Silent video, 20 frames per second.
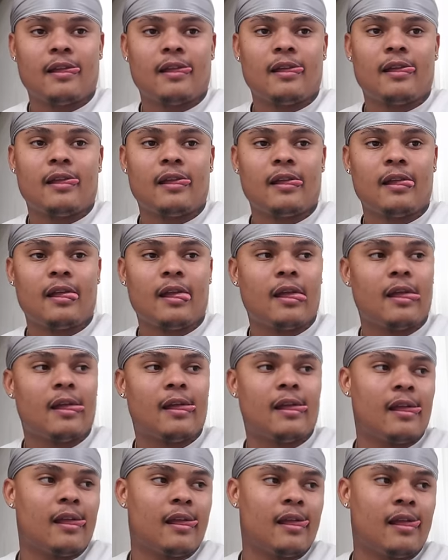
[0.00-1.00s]
this shit? You're not
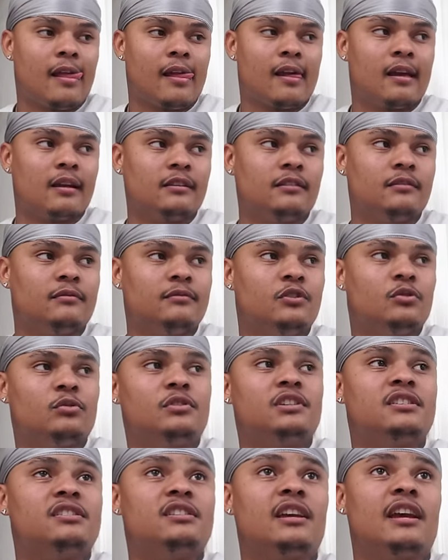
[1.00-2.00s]
gonna post it. You
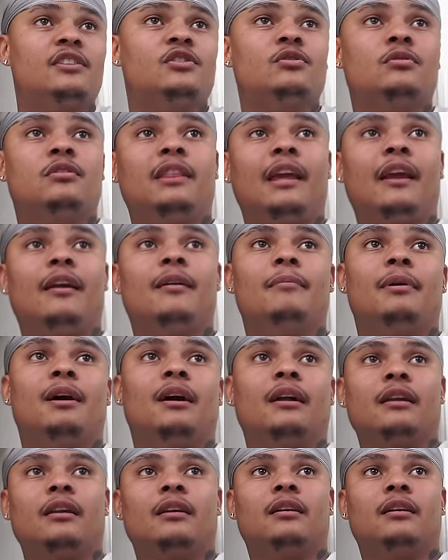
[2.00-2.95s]
just said you'll think about it.